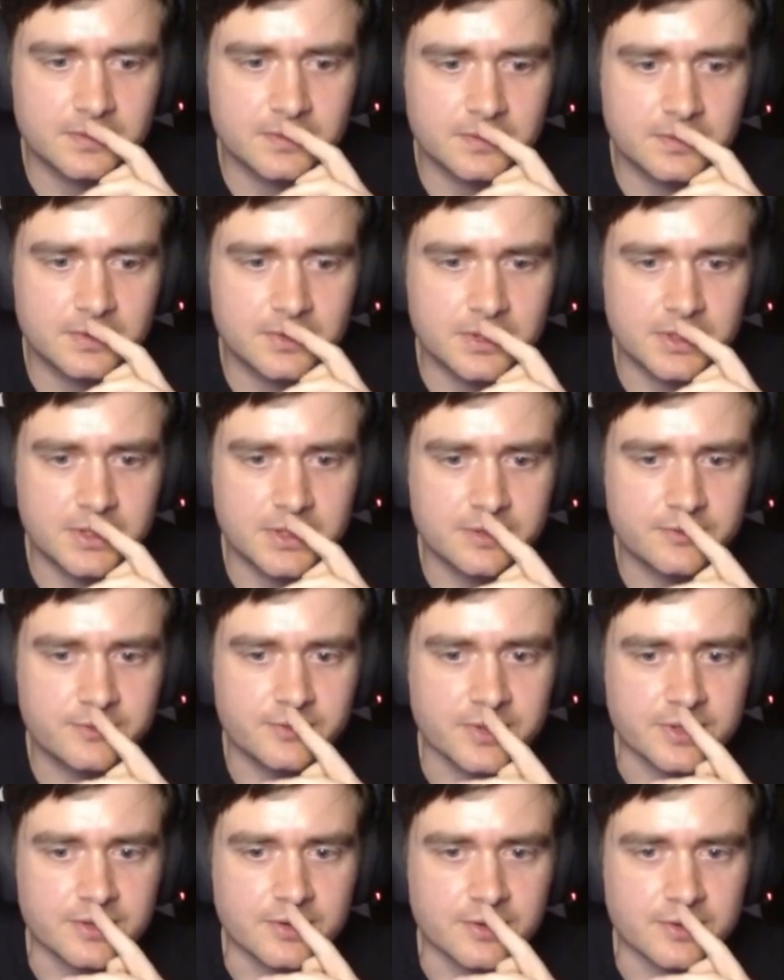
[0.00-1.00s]
And 3
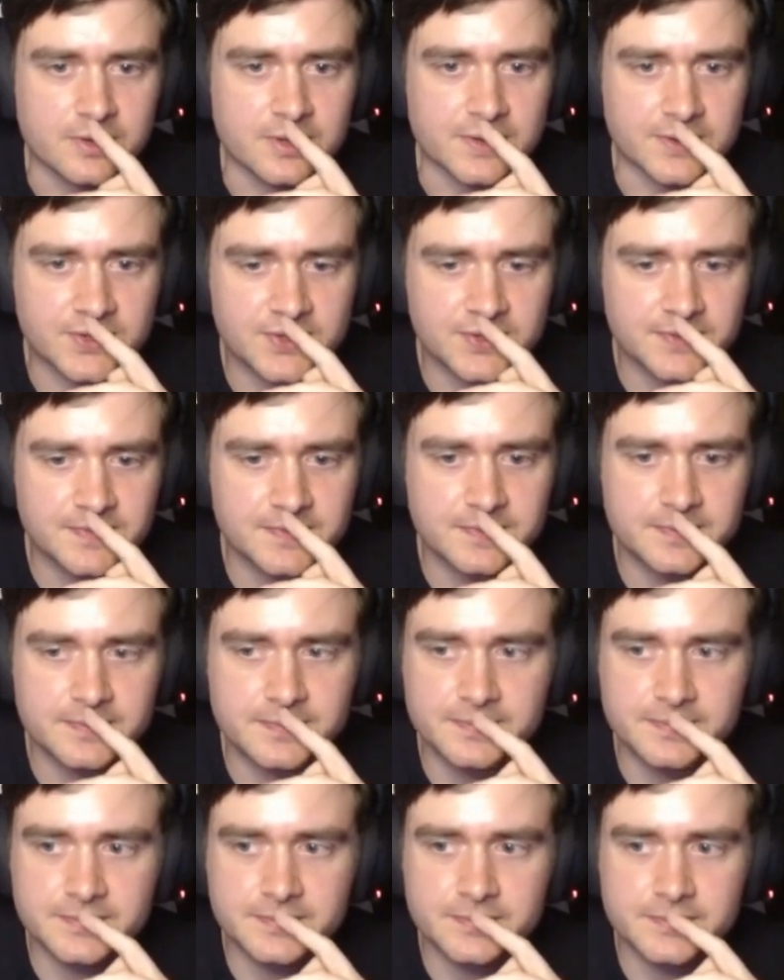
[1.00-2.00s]
Nurglings.
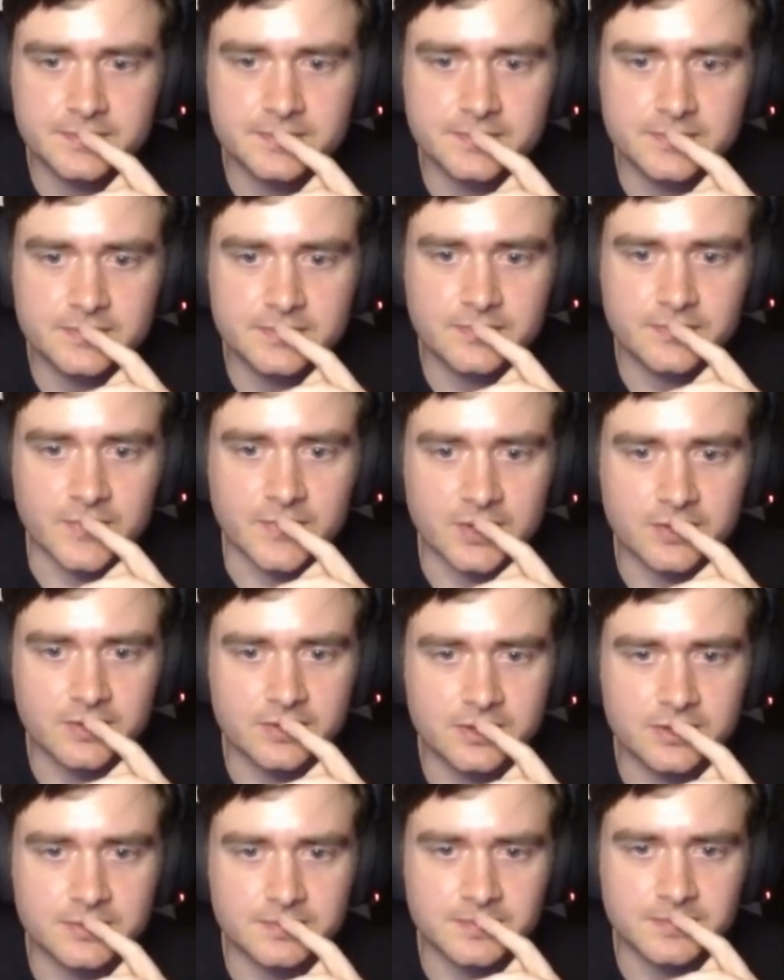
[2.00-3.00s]
I'm not
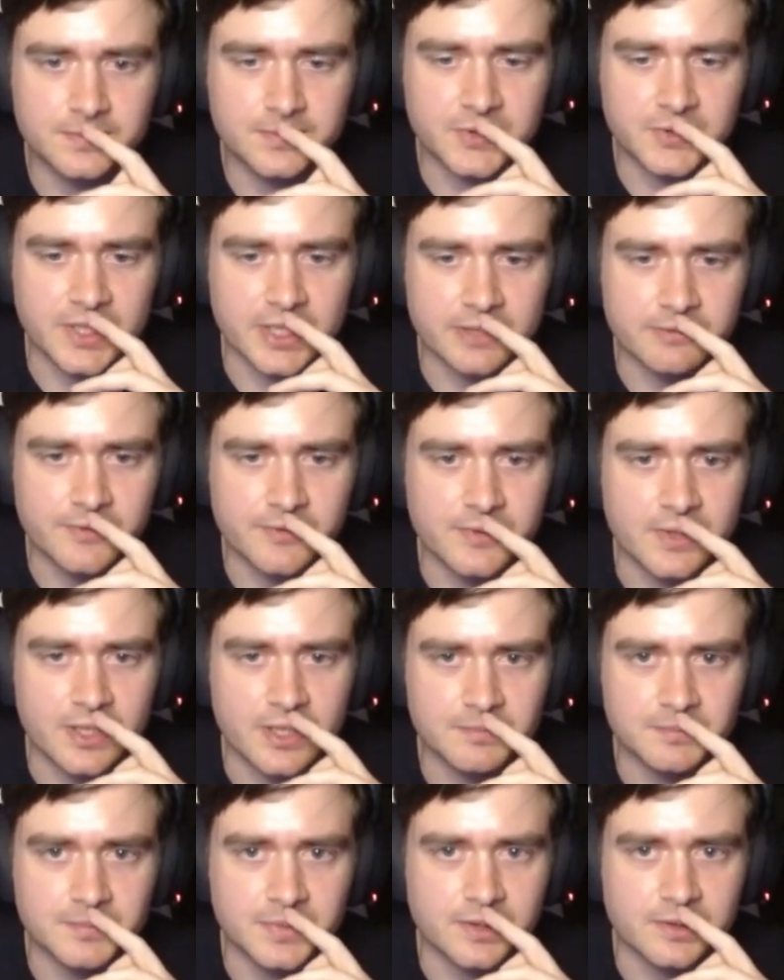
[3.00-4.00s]
gonna attack with that
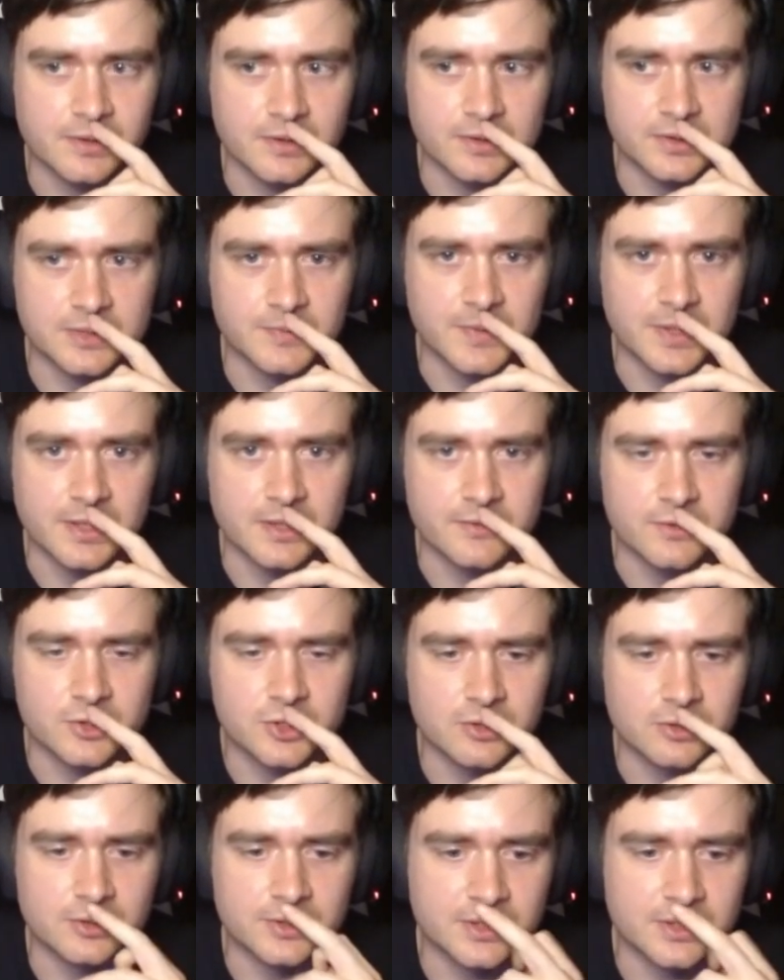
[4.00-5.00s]
because he might have a
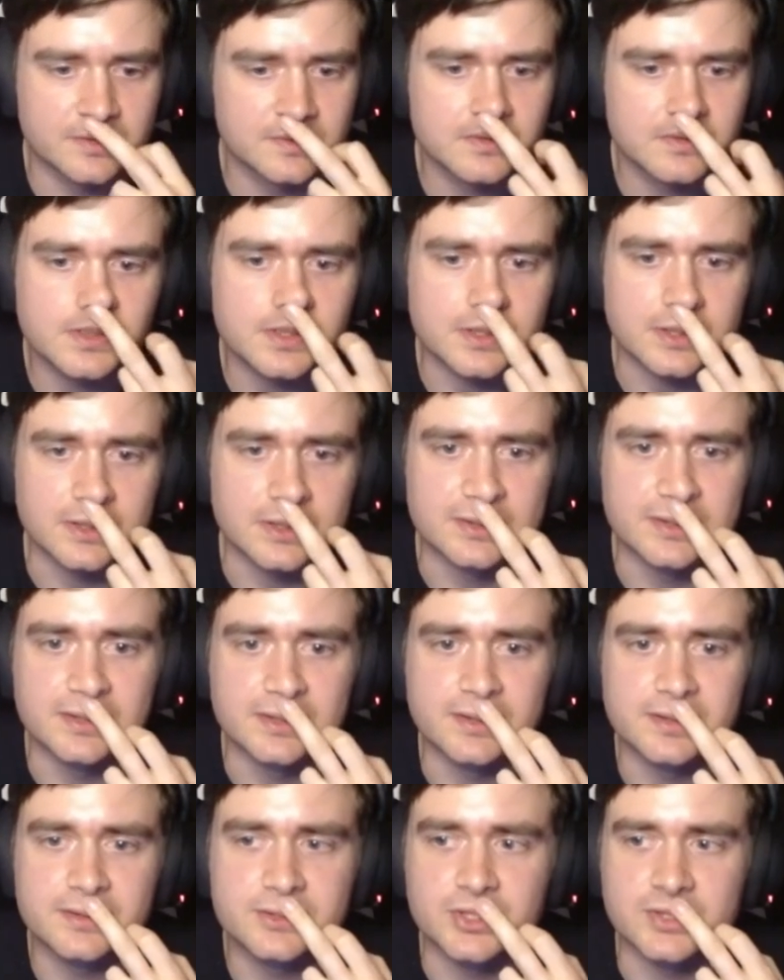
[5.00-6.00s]
shoulder and then
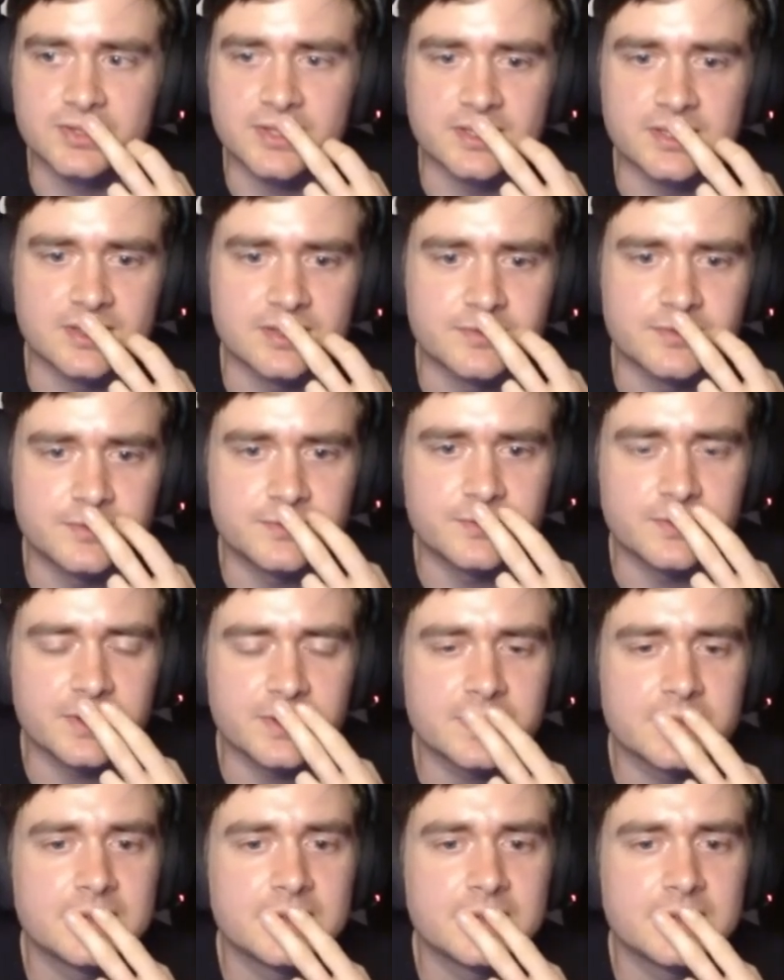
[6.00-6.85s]
just gets it for free.